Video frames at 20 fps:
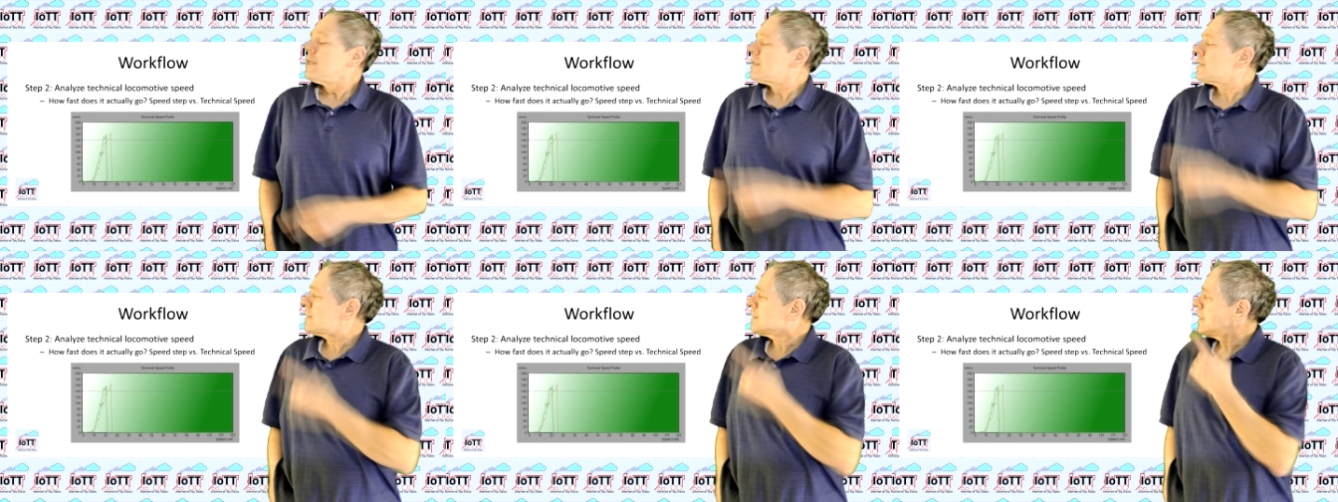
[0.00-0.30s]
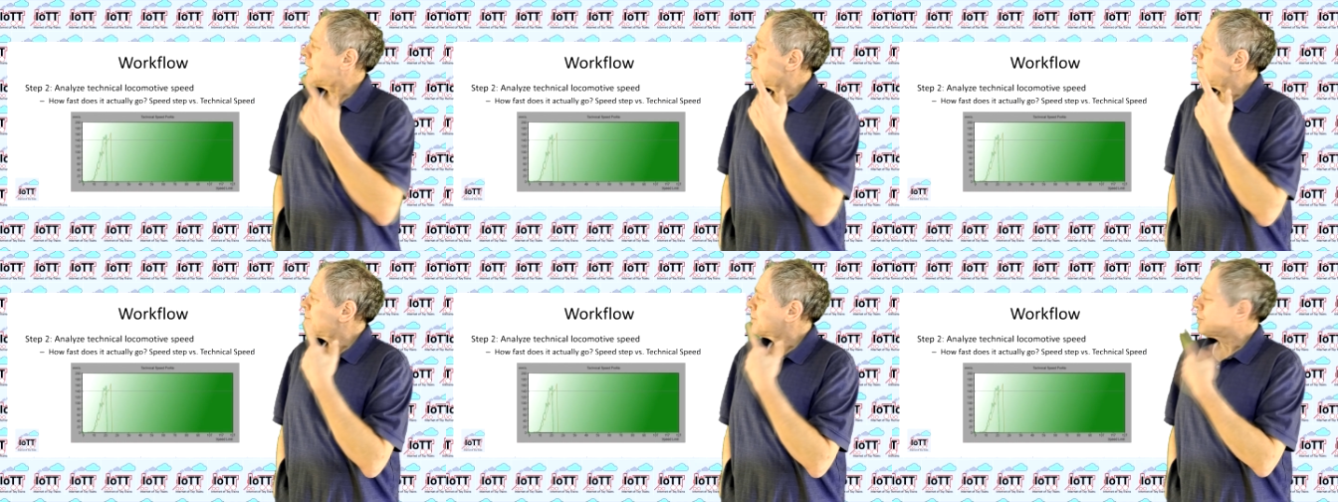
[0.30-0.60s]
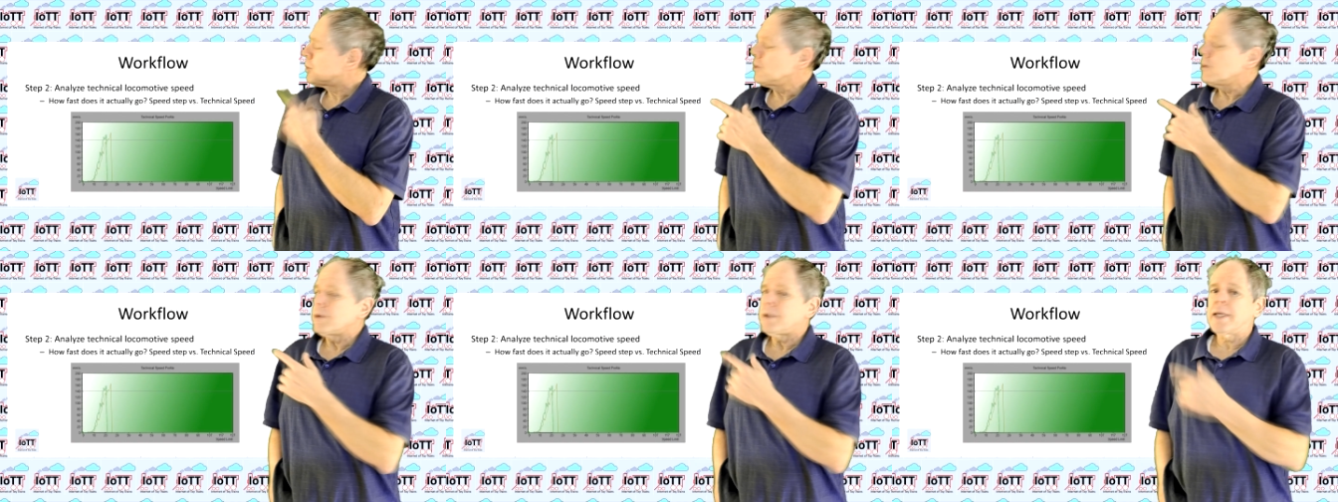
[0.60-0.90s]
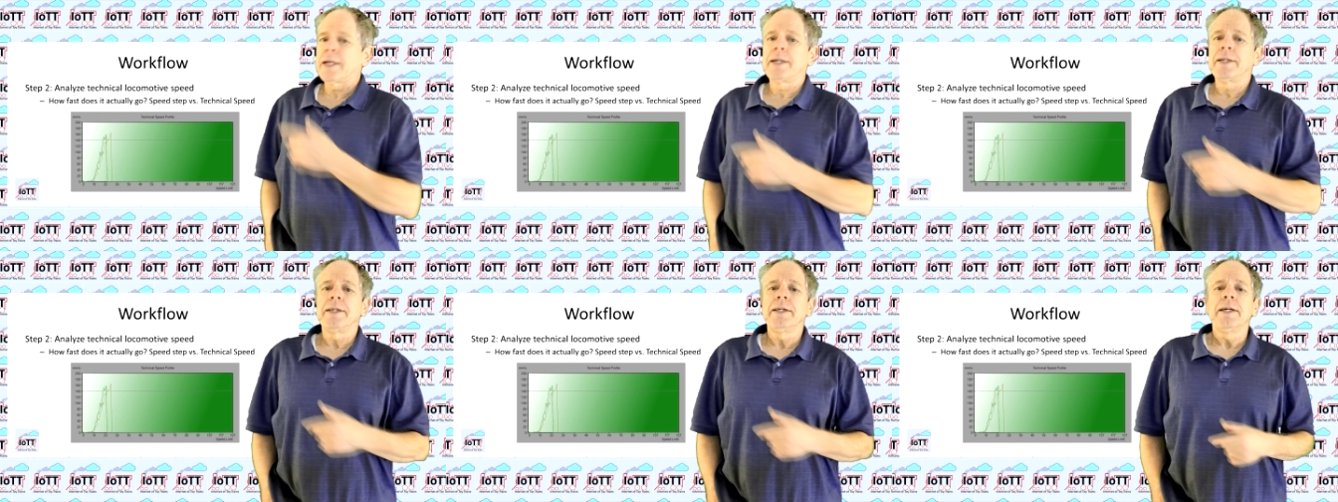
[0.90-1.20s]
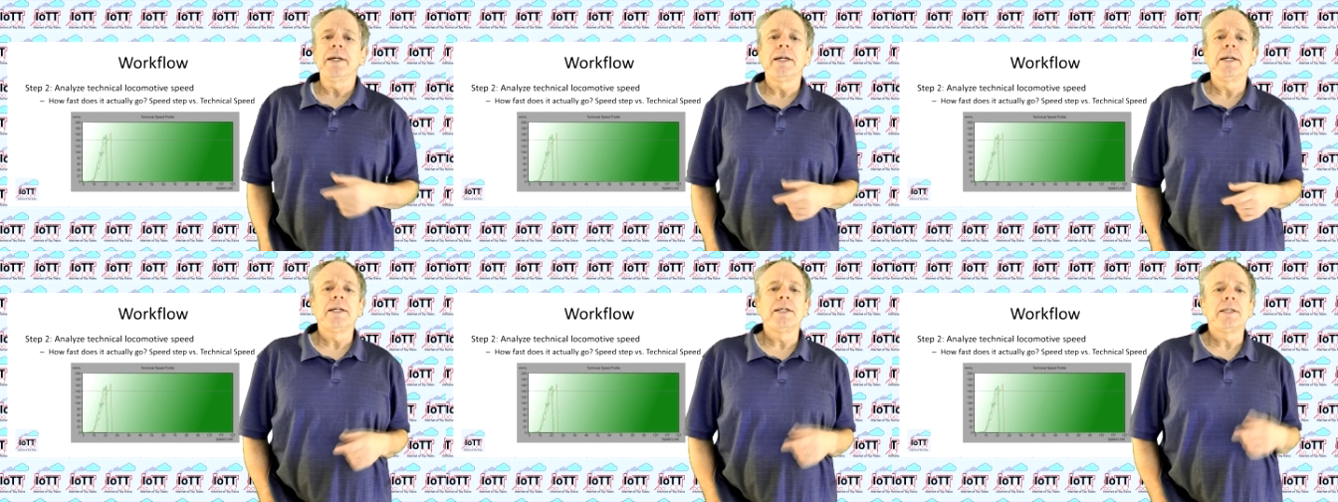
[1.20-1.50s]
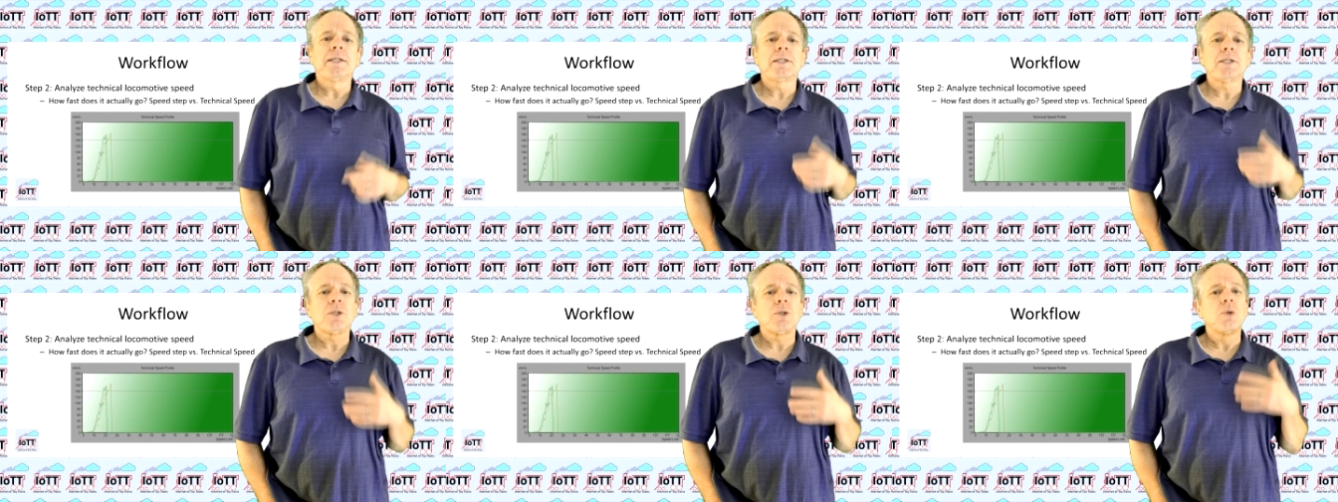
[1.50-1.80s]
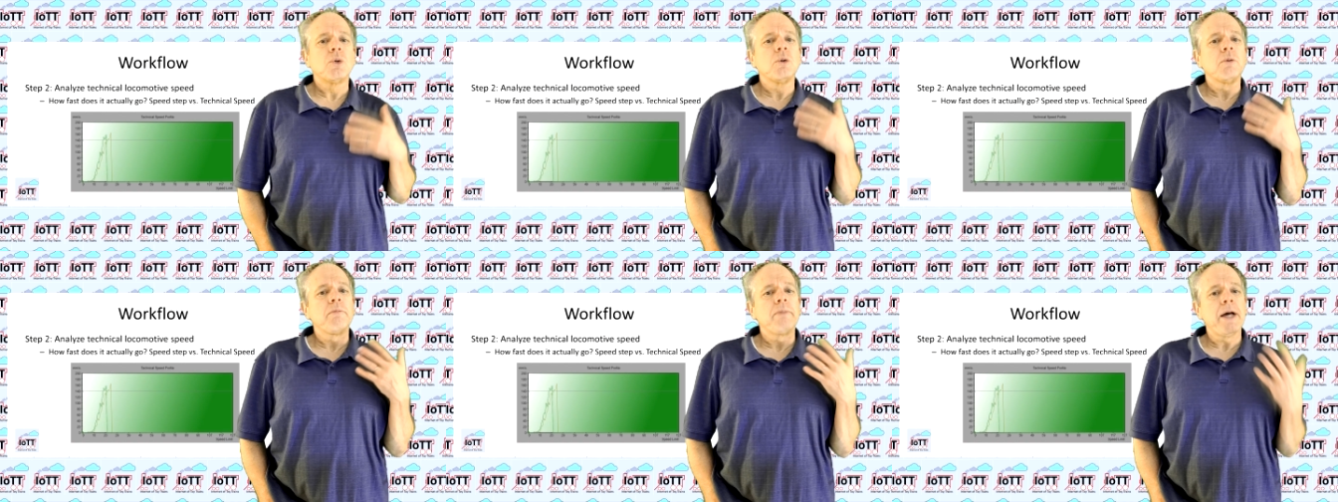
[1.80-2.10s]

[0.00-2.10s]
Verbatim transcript: Step 2 then is to